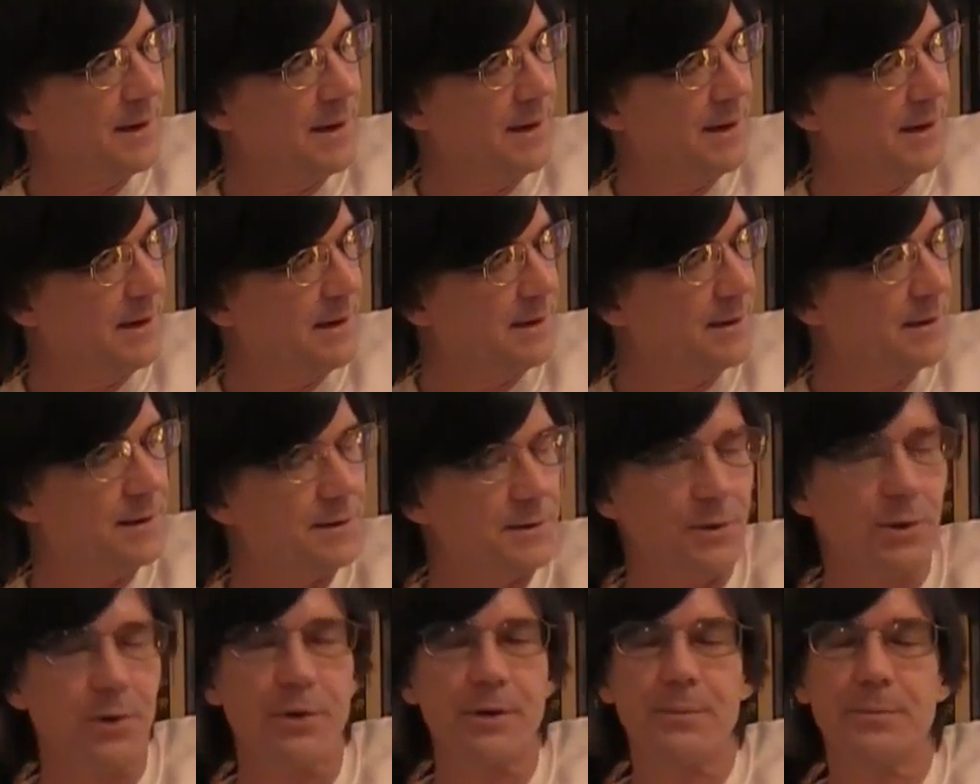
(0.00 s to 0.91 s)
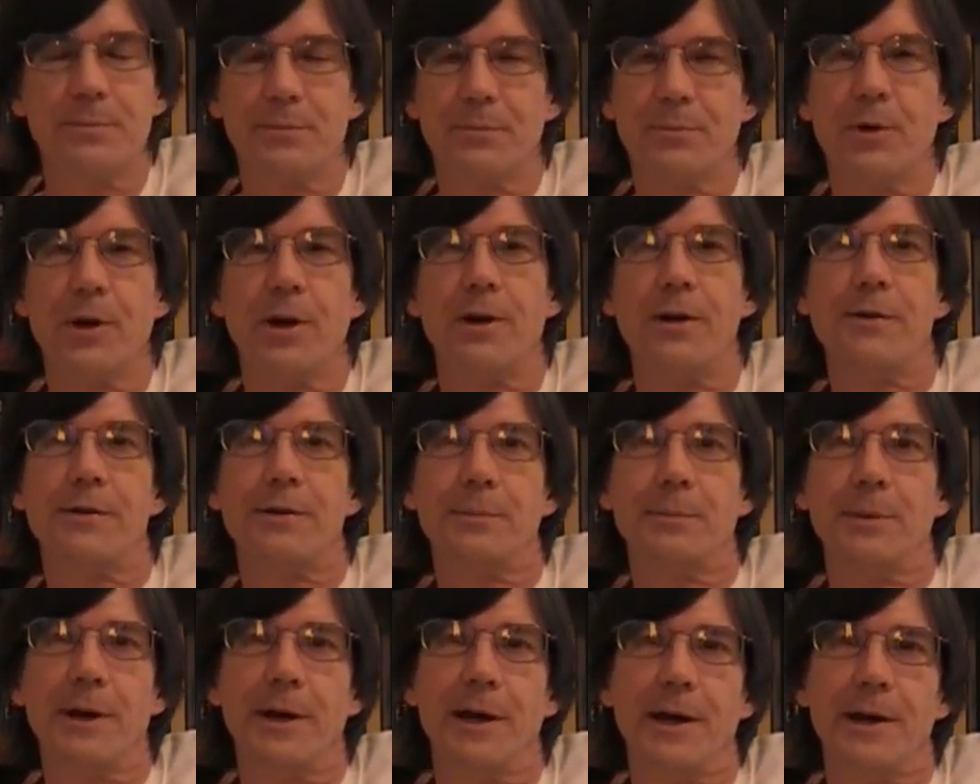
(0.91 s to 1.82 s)
and I told him right off
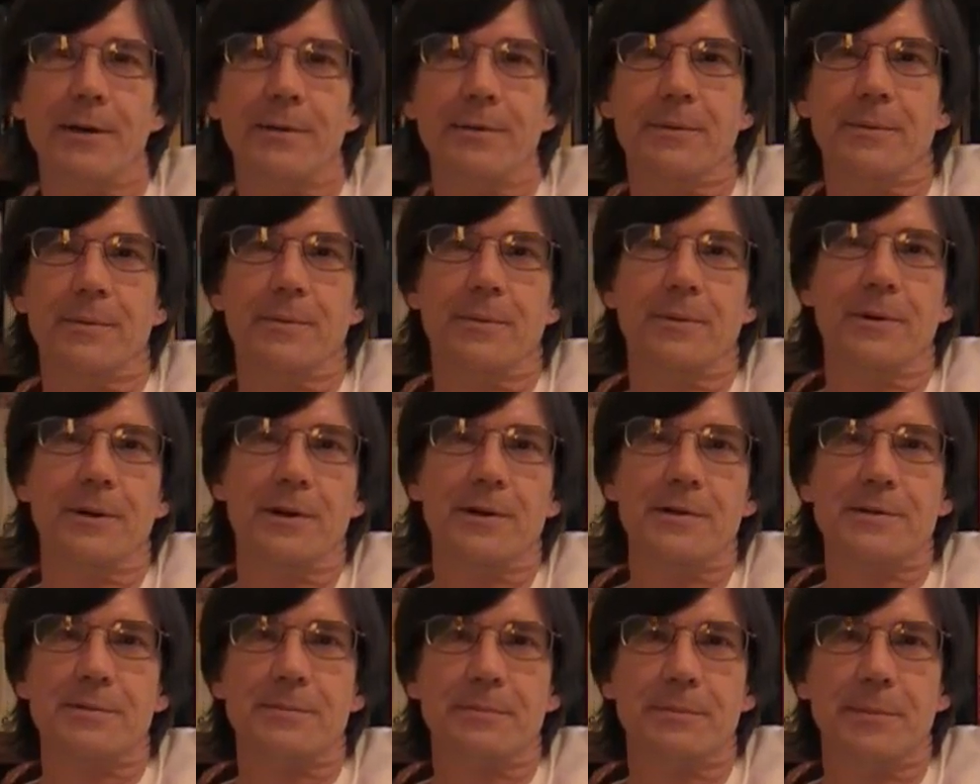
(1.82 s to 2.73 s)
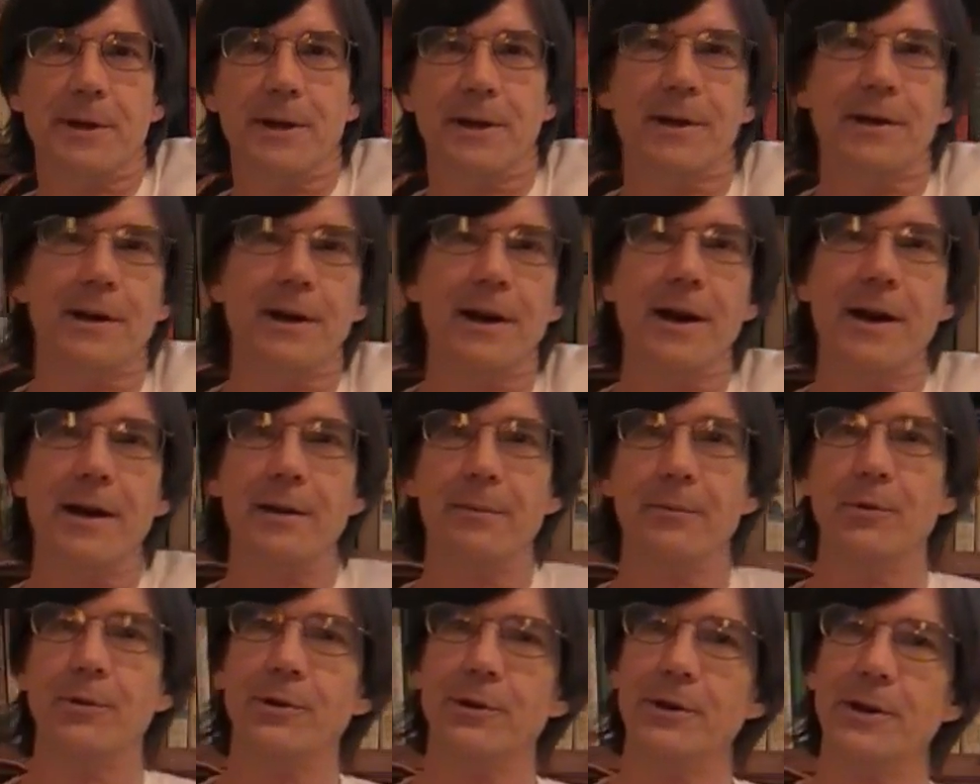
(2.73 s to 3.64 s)
the bat, listen man, I
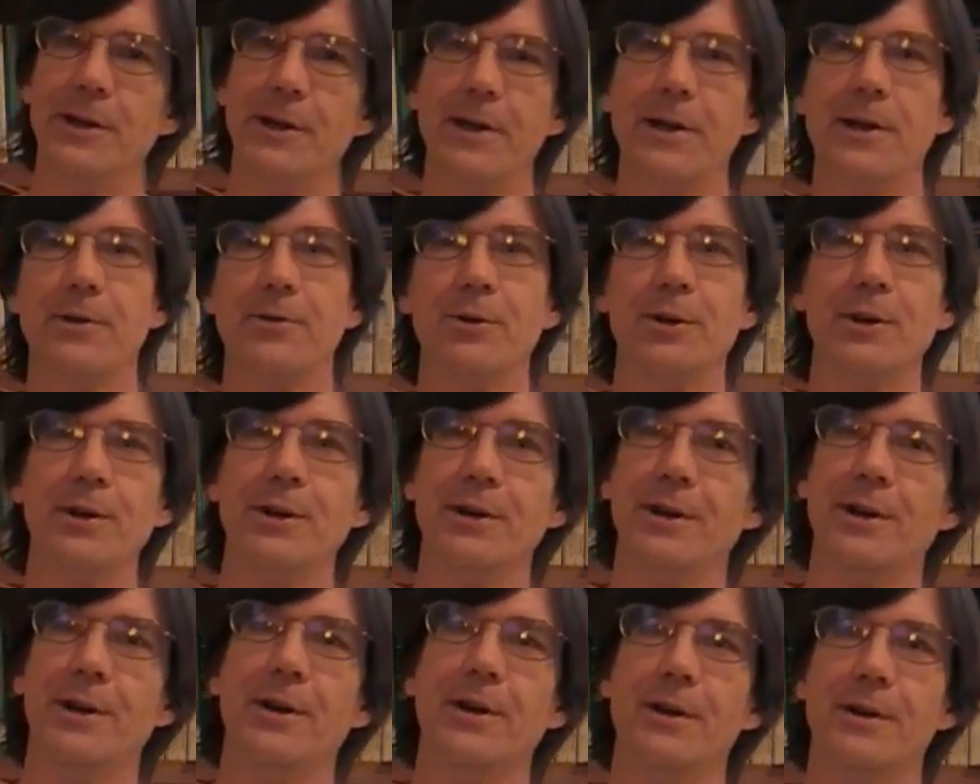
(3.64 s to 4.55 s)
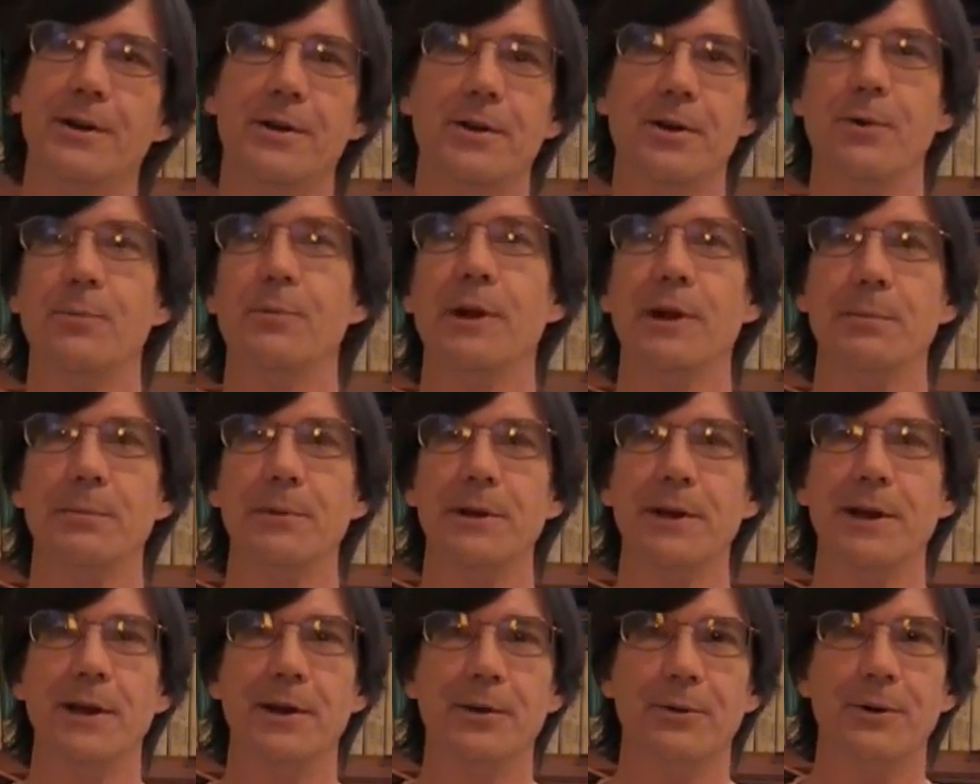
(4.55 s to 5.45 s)
am really angry, don't make
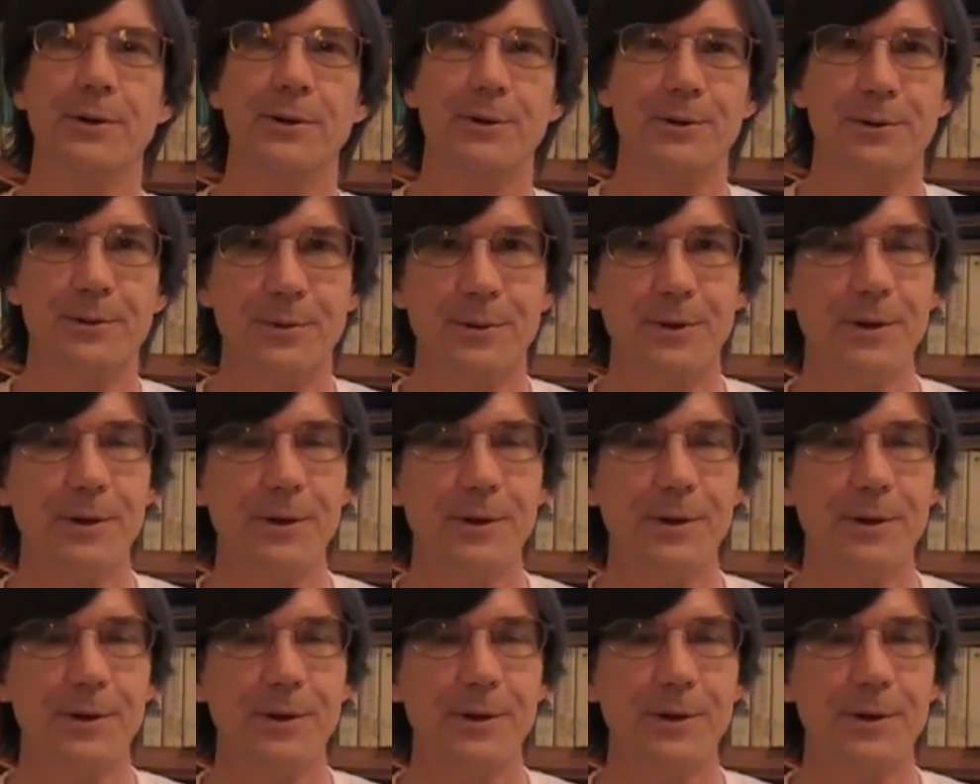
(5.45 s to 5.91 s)
me angrier.